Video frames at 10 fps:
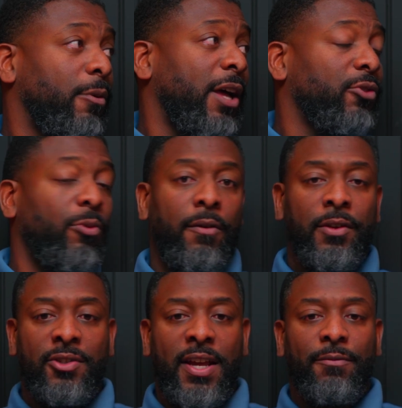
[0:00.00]
for about 12
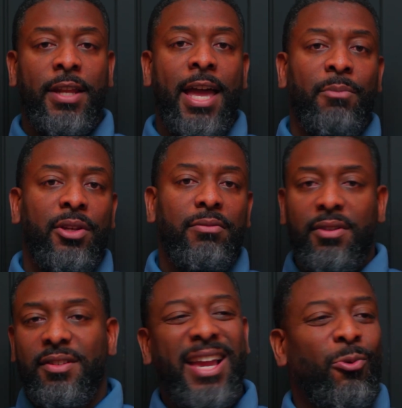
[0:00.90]
years after that. But
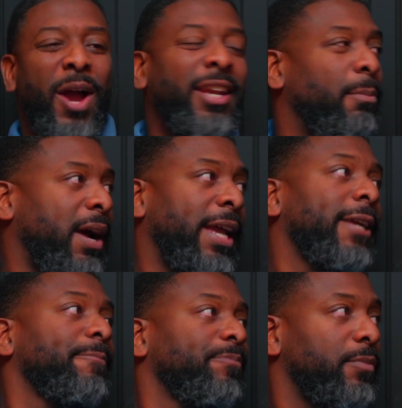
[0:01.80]
it's like riding a bike.
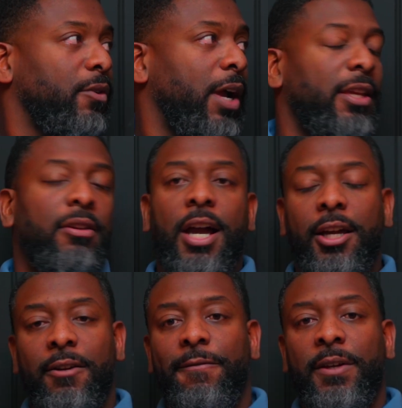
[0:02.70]
Right, you're not
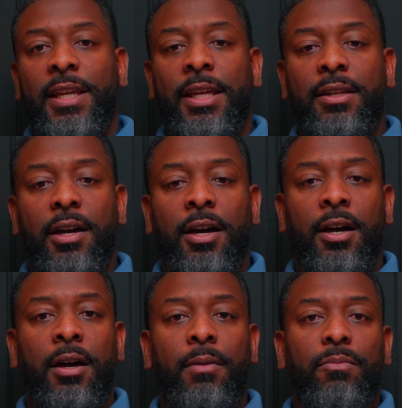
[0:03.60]
going to forget
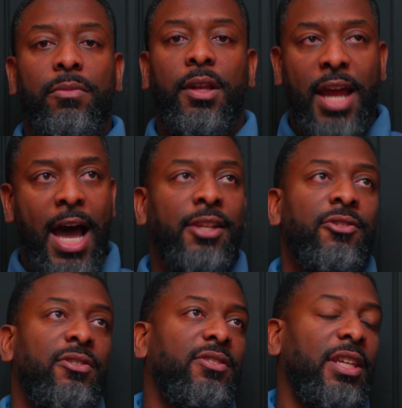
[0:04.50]
the
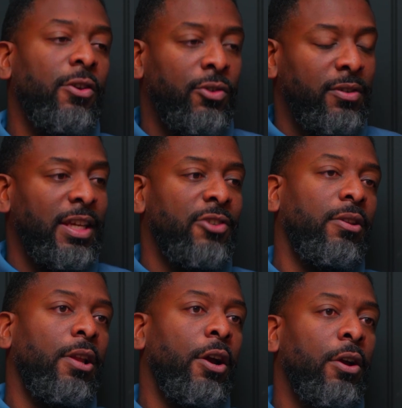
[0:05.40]
knowledge, the skills, the things
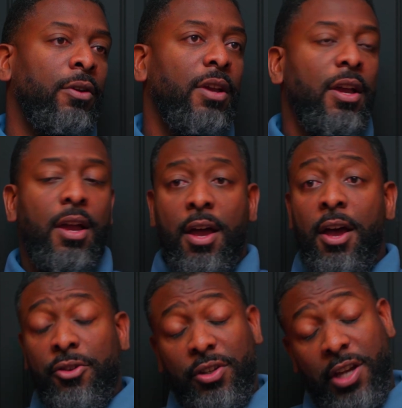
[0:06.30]
you learn.
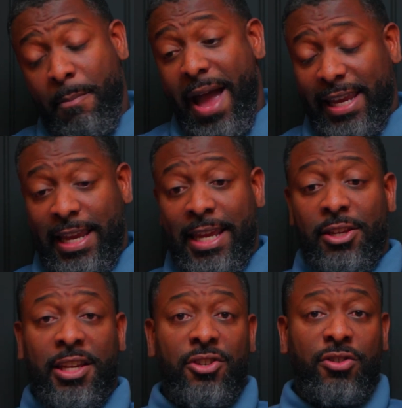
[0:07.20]
You come back in,
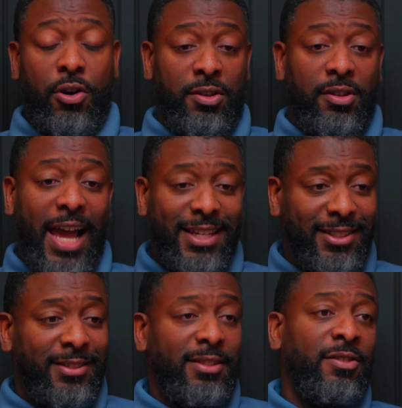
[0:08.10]
you get certain
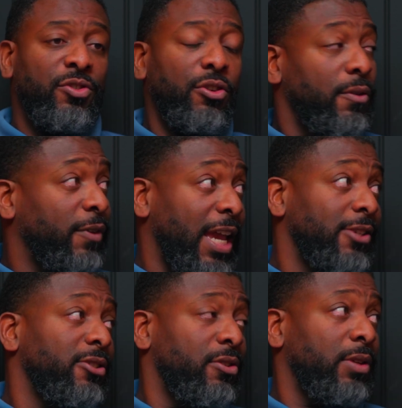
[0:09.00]
licenses and
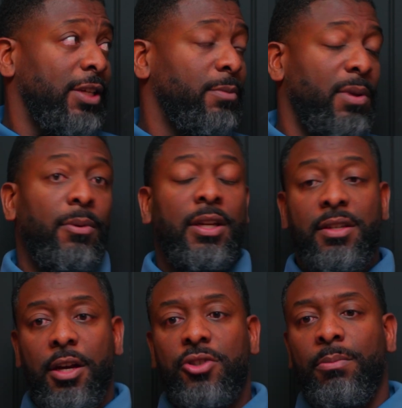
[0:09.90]
certifications you need to be able to
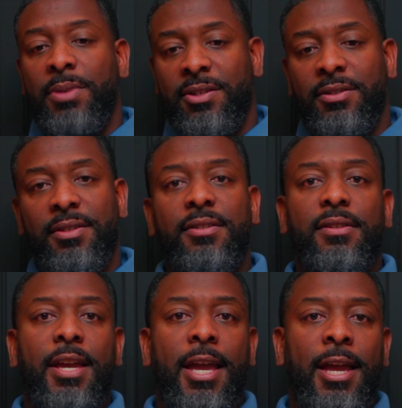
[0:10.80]
conduct your
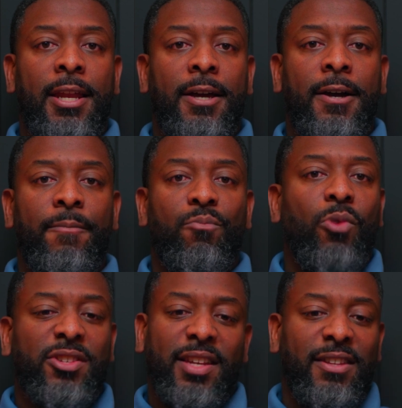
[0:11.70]
business. And
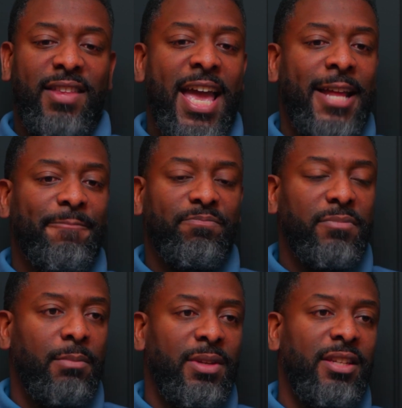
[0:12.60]
once I did that,
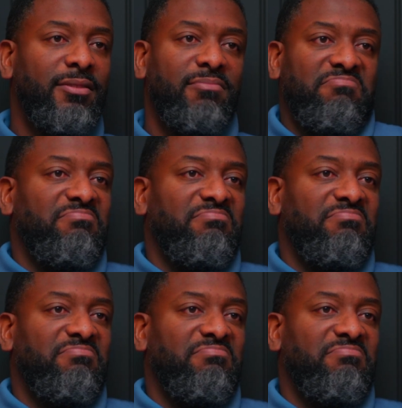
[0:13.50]
I mean, it's